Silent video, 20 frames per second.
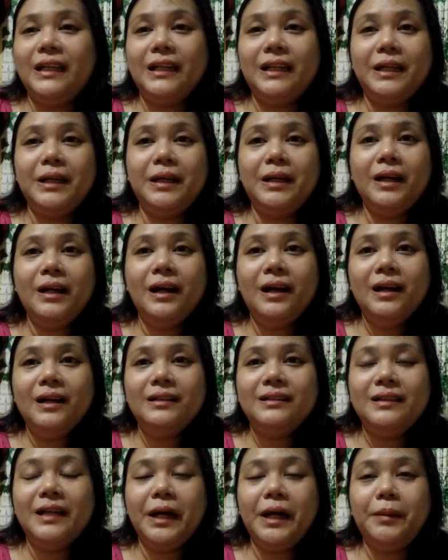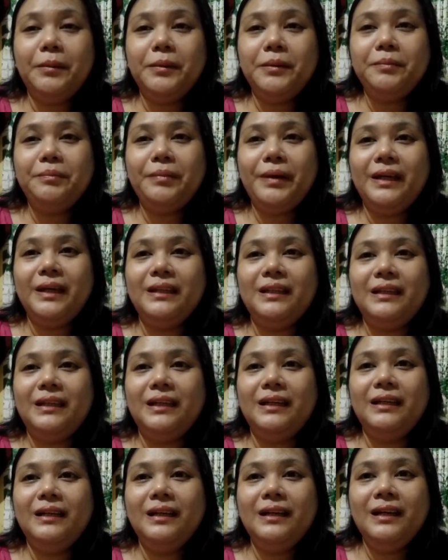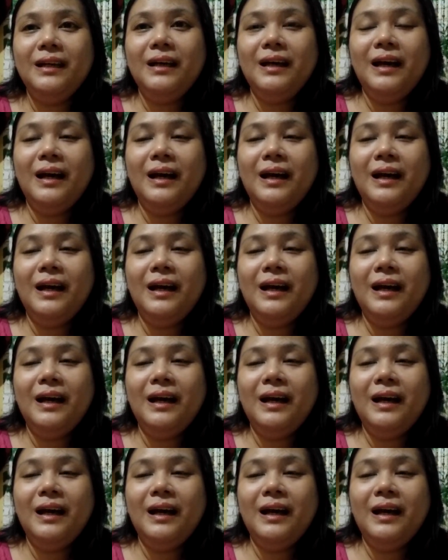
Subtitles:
three diamond painting,